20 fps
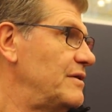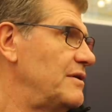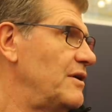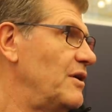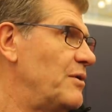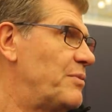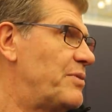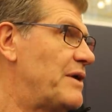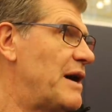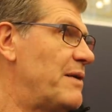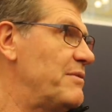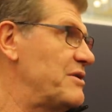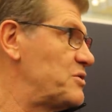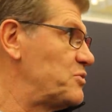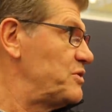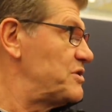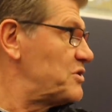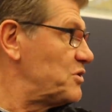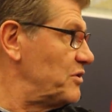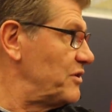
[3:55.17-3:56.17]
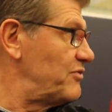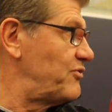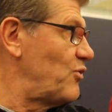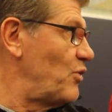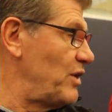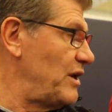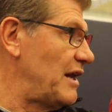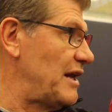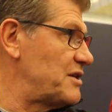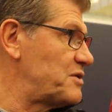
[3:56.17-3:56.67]
The only problem is we scored
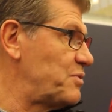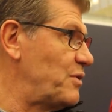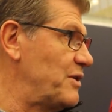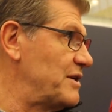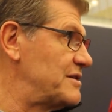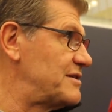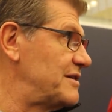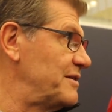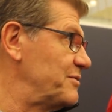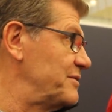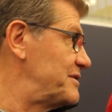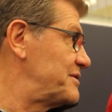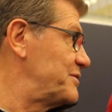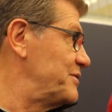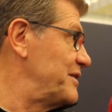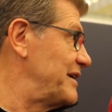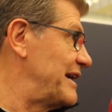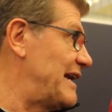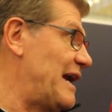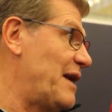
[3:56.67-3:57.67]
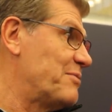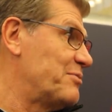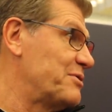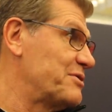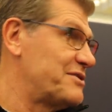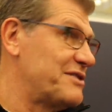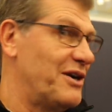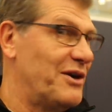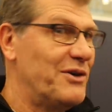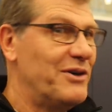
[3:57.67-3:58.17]
40 less points than we scored at Glenville.
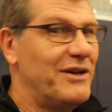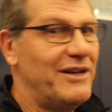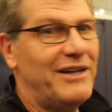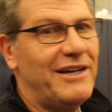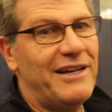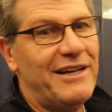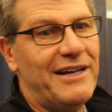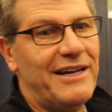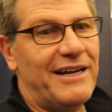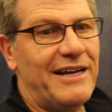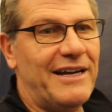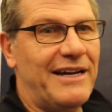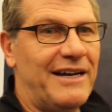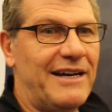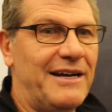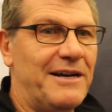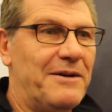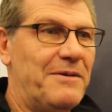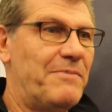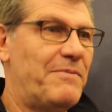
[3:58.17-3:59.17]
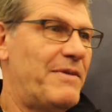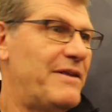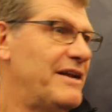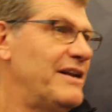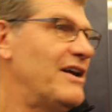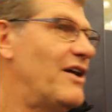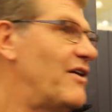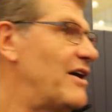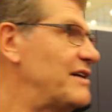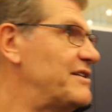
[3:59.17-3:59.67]
So, um,
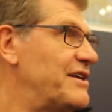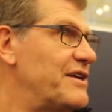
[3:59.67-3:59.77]
you know, our